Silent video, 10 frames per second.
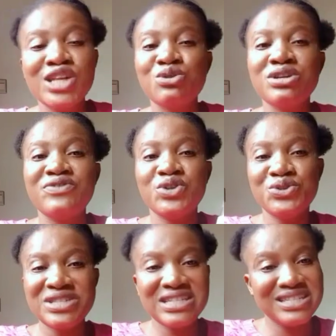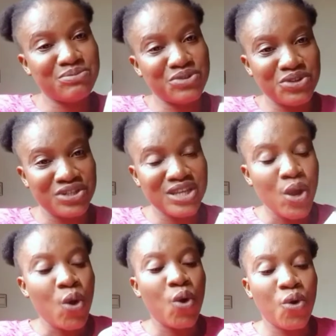So if you're using this product
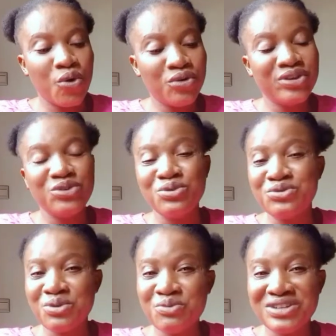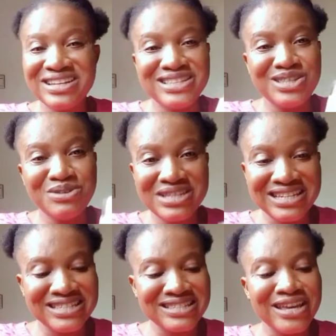or you know someone that is using
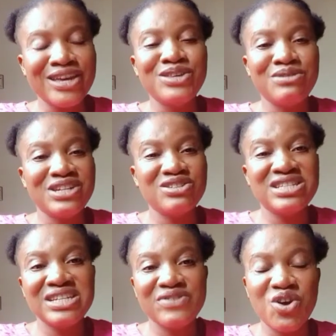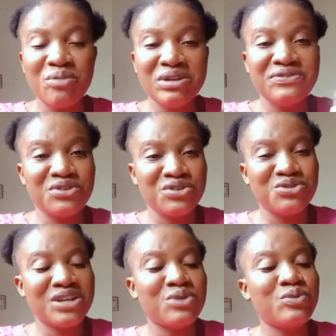it, you can just leave a comment for
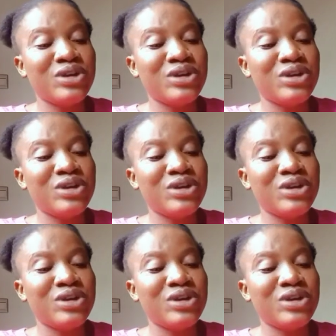us so that